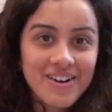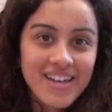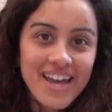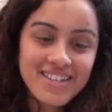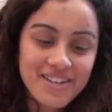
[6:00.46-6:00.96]

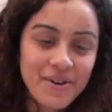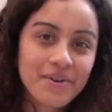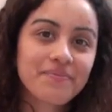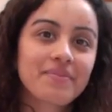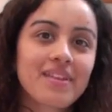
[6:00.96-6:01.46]
Okay,
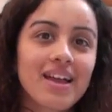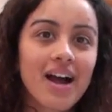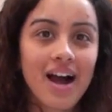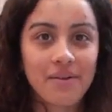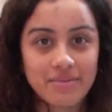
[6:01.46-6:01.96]
so
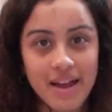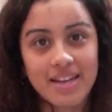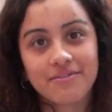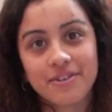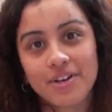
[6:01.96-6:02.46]

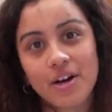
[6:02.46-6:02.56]
ready for